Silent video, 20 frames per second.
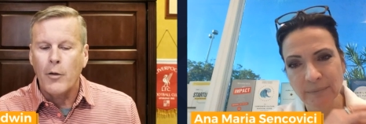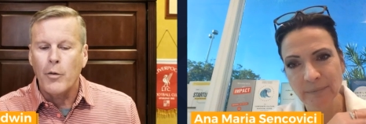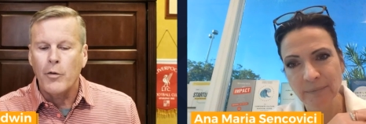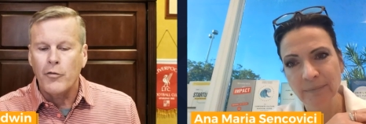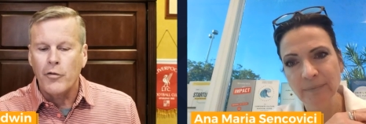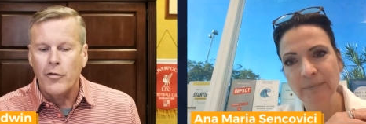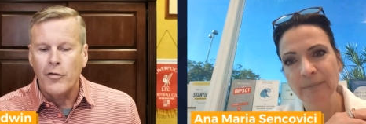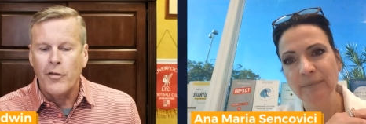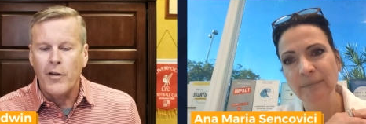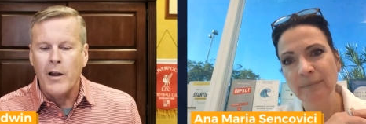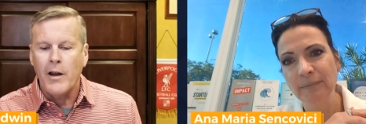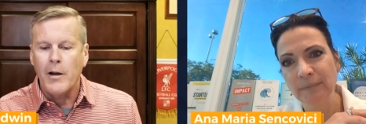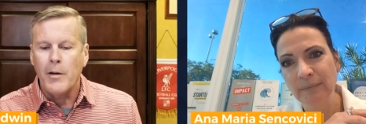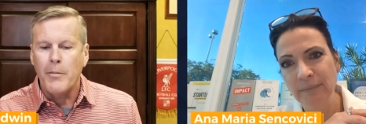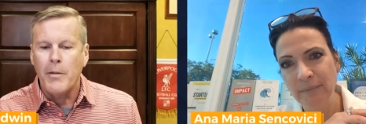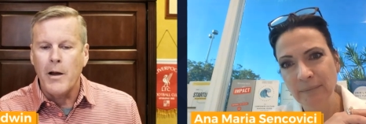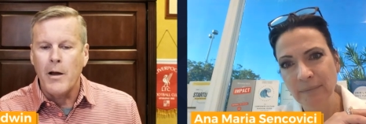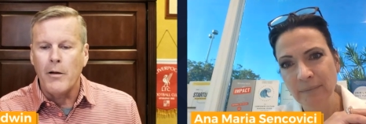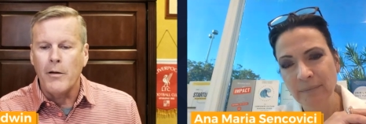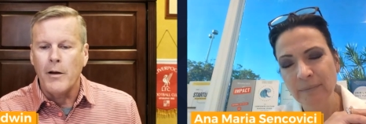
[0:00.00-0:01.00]
Speaker 1: what you're saying
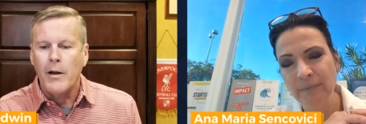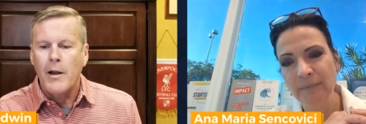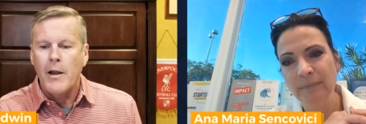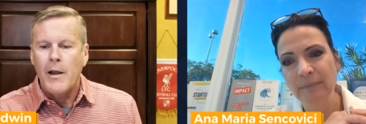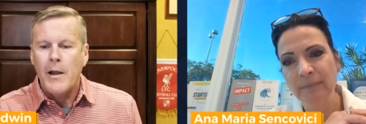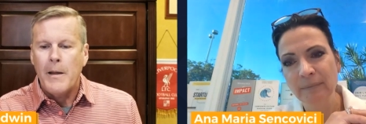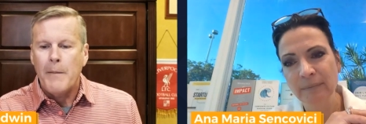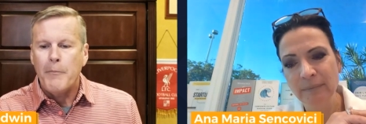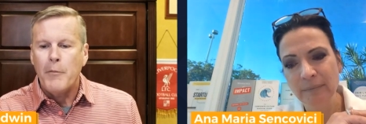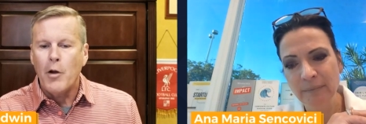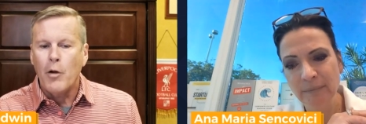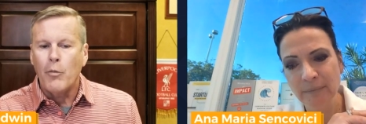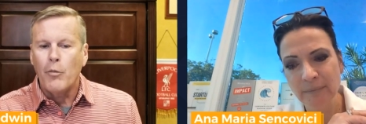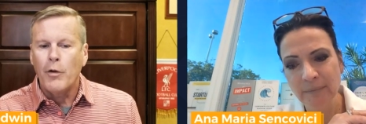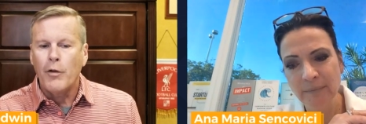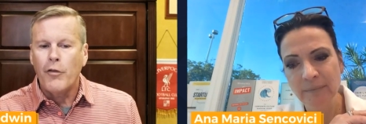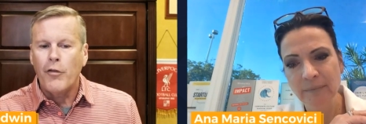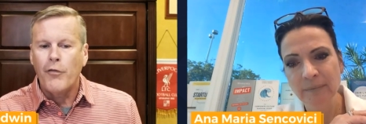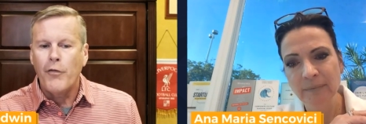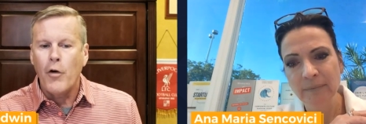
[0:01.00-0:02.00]
about, you know,
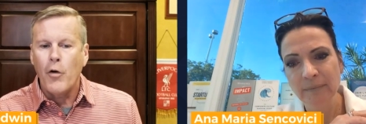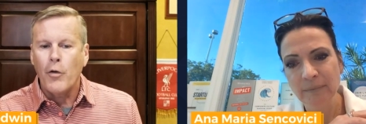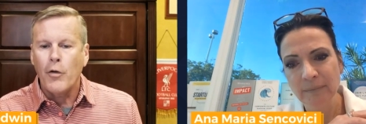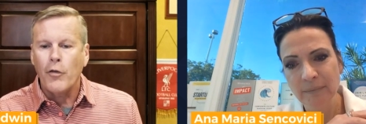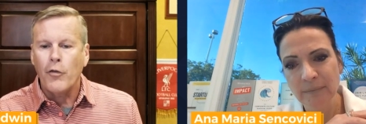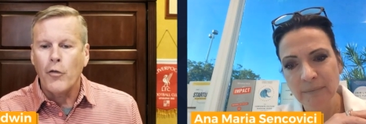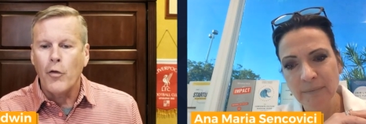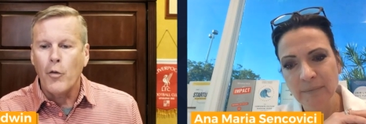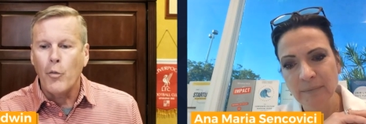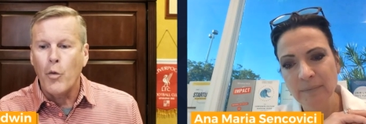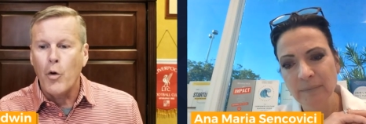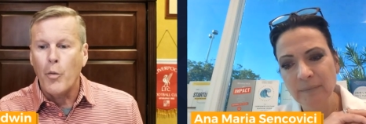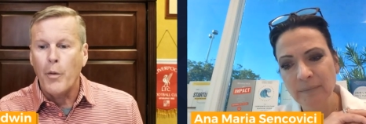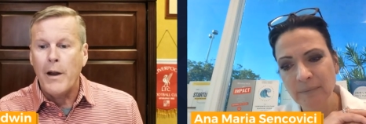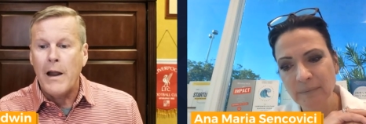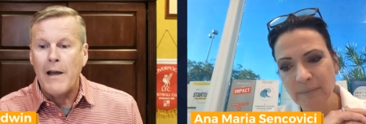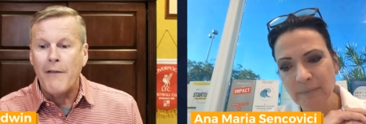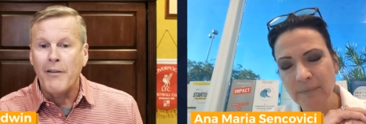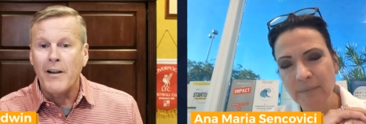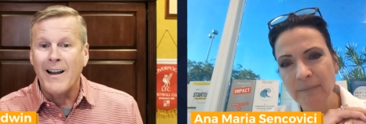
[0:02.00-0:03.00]
let's focus on what we
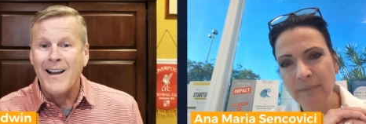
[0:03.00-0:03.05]
have in